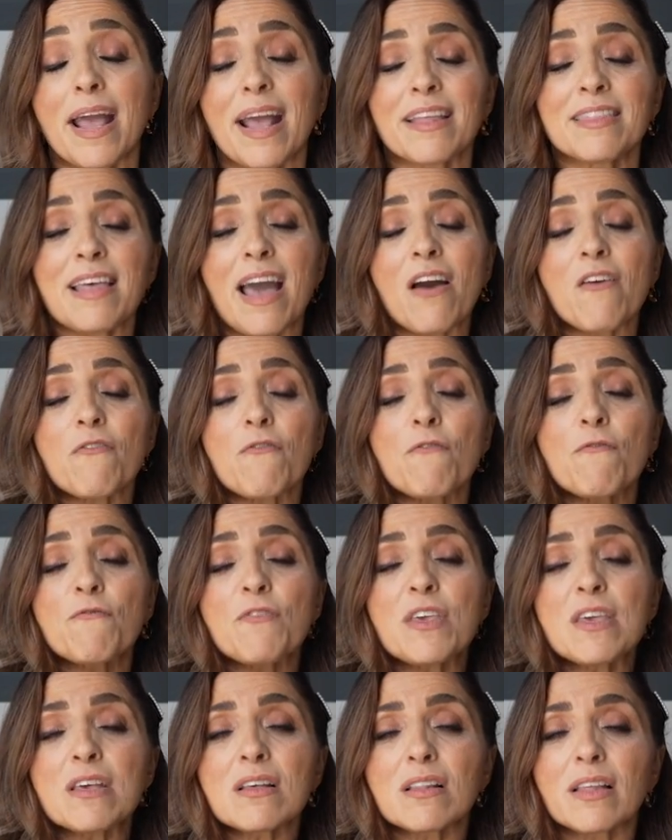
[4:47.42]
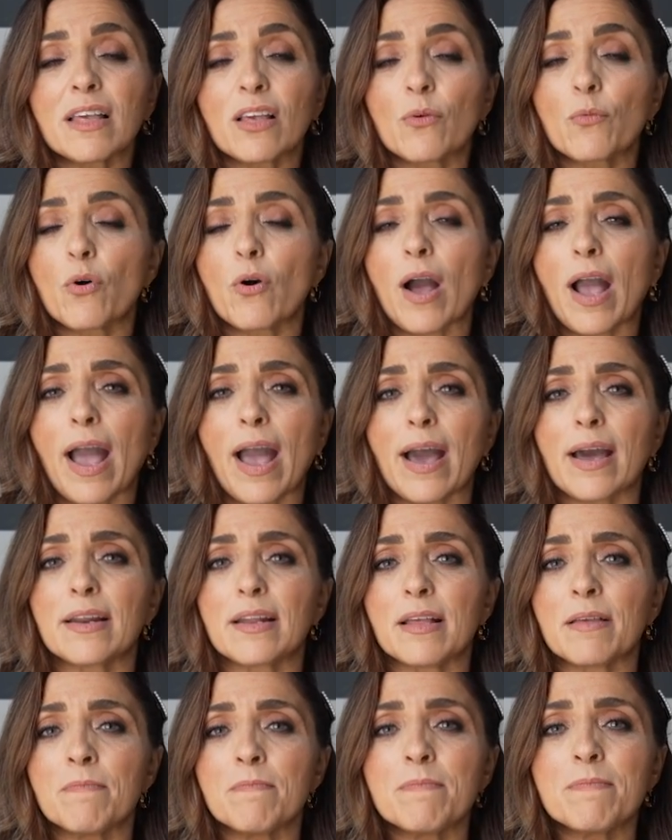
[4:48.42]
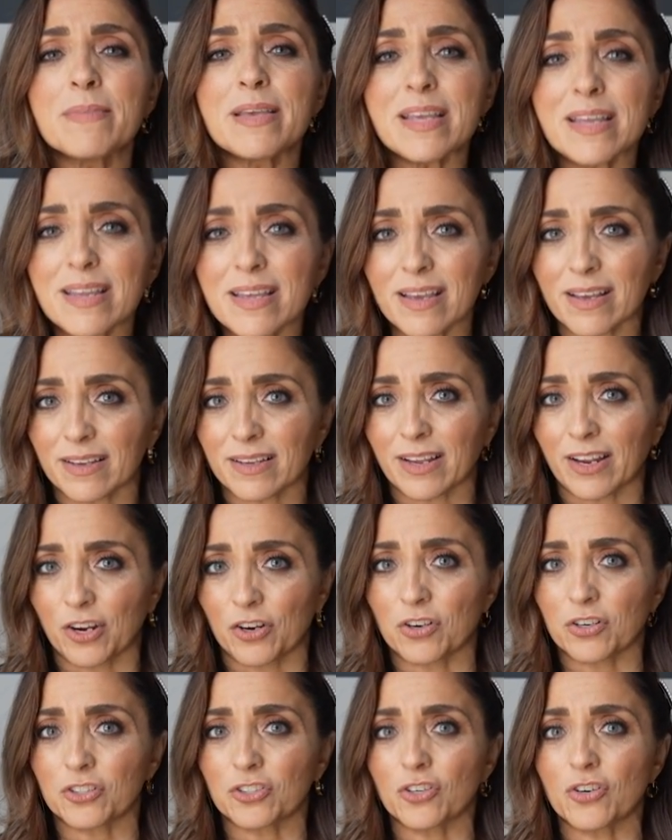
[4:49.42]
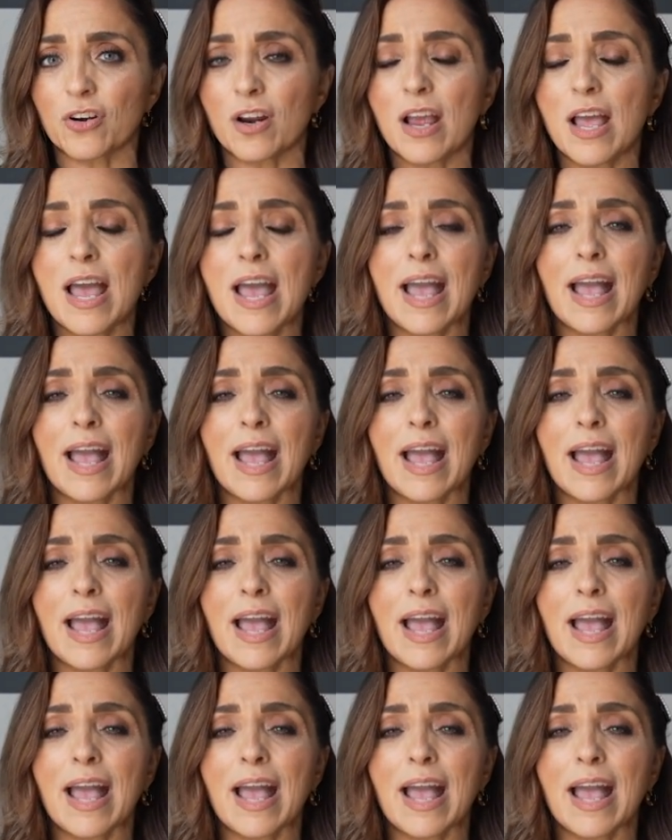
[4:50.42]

And that feeling will add immediate character